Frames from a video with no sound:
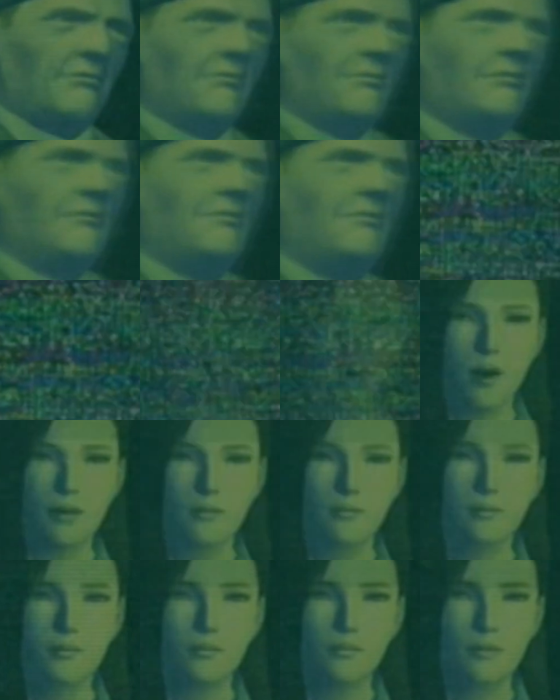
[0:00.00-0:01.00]
Jack,
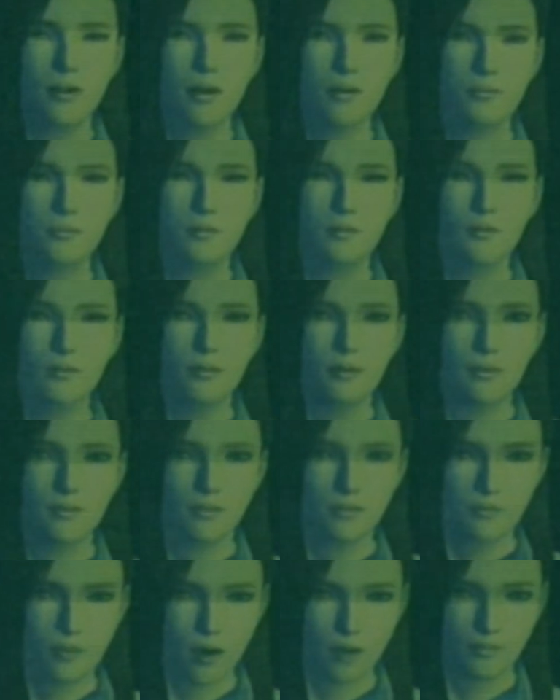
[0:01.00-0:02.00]
you're stuck with me
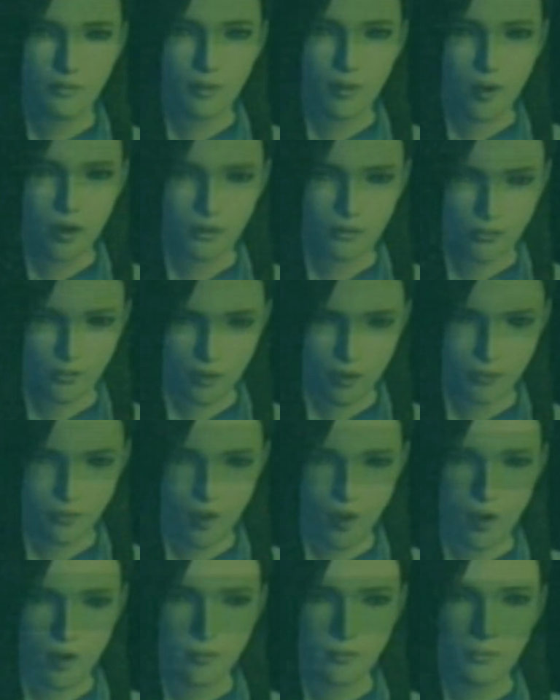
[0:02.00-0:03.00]
whether you like it or
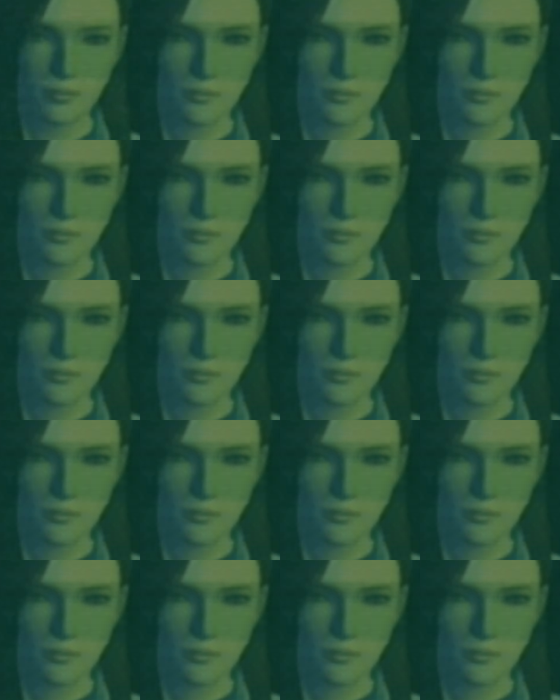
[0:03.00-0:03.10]
not.